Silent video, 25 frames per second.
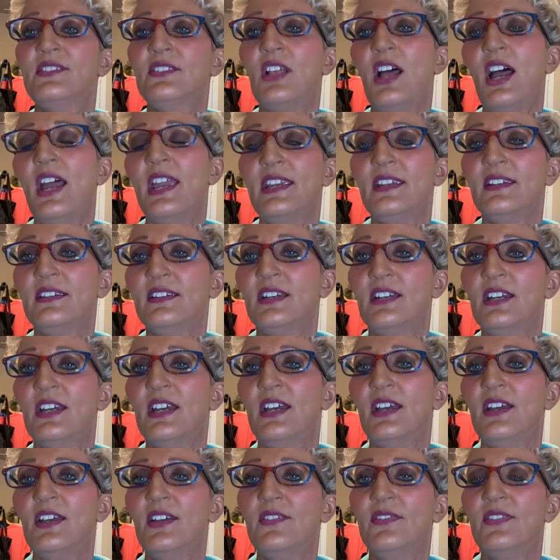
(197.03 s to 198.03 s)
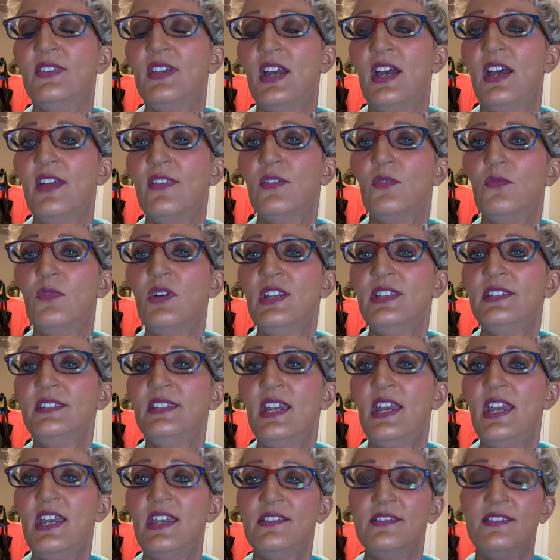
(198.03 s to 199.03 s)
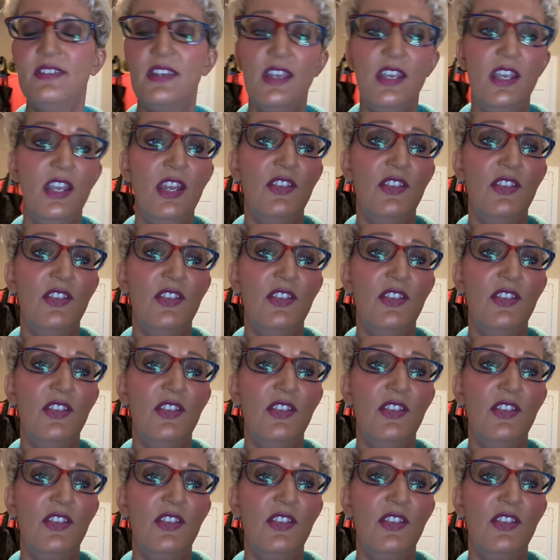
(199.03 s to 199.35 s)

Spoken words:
like the other one does.